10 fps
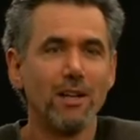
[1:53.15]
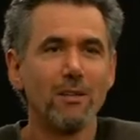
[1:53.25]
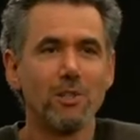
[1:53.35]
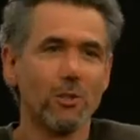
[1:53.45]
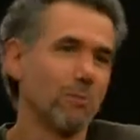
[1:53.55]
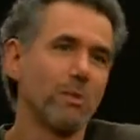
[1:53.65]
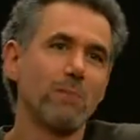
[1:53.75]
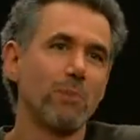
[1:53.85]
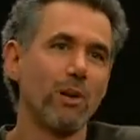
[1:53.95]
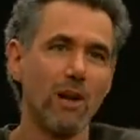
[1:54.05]
Certain
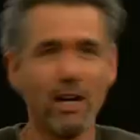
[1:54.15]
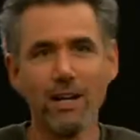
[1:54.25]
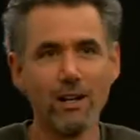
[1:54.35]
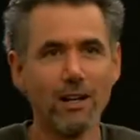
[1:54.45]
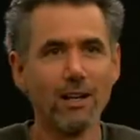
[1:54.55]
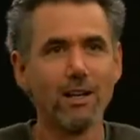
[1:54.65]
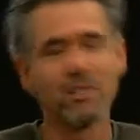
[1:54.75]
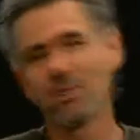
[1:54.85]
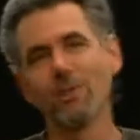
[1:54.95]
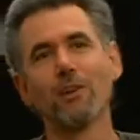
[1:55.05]
people are hired,
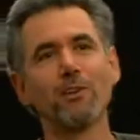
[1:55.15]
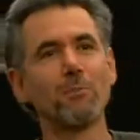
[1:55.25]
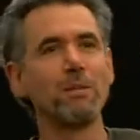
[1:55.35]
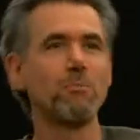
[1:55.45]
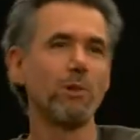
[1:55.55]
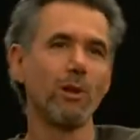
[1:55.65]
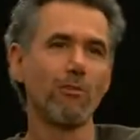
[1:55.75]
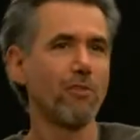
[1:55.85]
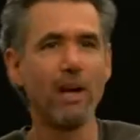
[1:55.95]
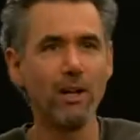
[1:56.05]
certain other people are
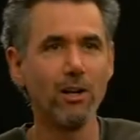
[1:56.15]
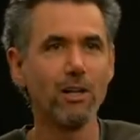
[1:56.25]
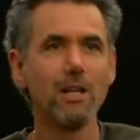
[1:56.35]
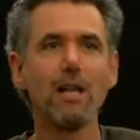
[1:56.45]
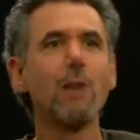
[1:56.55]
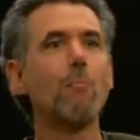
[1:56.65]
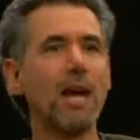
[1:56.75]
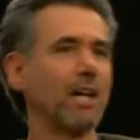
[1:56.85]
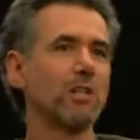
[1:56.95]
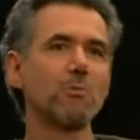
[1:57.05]
fired.
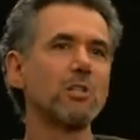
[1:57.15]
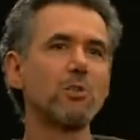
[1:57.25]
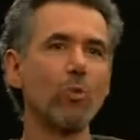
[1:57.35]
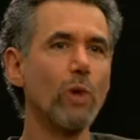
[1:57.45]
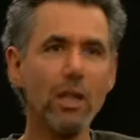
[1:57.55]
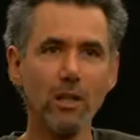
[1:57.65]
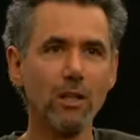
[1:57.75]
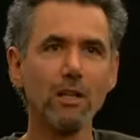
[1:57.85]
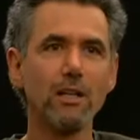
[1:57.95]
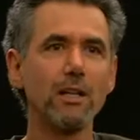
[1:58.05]
Management's
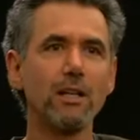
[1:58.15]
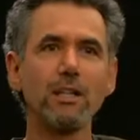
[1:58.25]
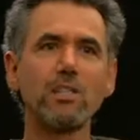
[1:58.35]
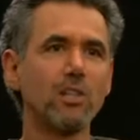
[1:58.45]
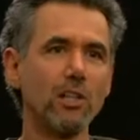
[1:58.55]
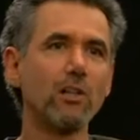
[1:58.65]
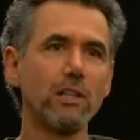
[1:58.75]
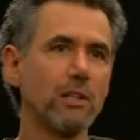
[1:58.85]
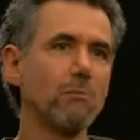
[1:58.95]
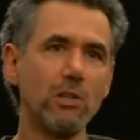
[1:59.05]
will is
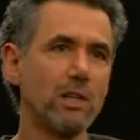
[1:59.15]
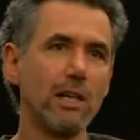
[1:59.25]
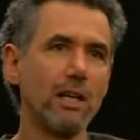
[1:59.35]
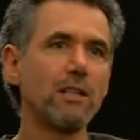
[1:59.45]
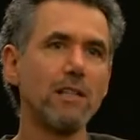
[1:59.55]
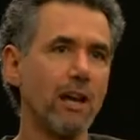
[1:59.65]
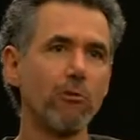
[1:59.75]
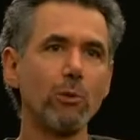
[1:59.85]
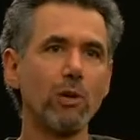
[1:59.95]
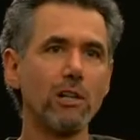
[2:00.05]
clearly communicated to
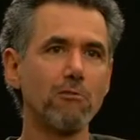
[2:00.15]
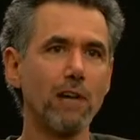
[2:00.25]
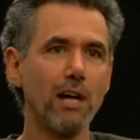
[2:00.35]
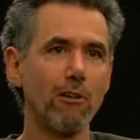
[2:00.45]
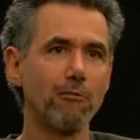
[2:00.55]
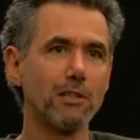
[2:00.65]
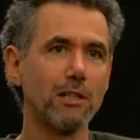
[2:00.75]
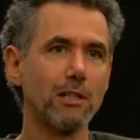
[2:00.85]
everyone involved.